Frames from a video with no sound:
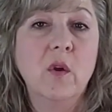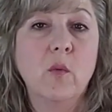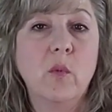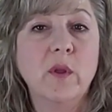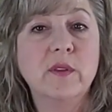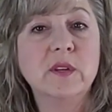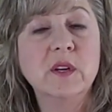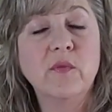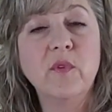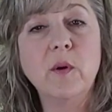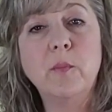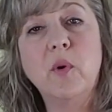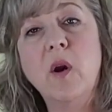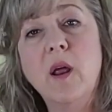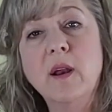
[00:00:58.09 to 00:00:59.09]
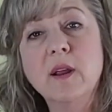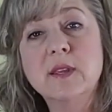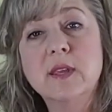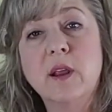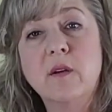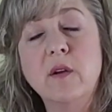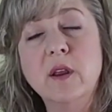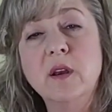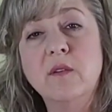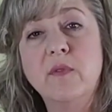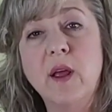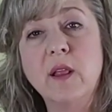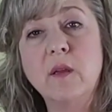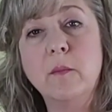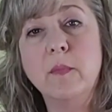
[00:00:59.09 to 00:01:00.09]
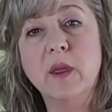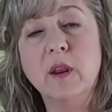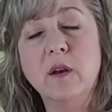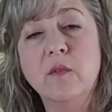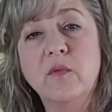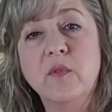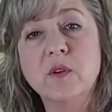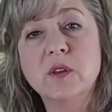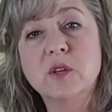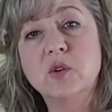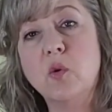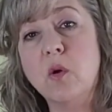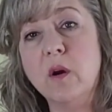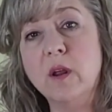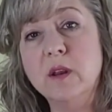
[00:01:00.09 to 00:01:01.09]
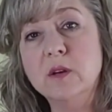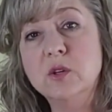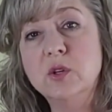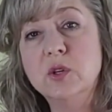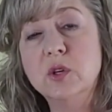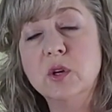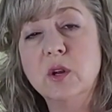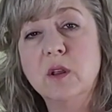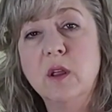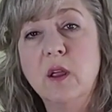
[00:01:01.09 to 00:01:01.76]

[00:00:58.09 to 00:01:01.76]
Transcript: with different products that are in development for storage.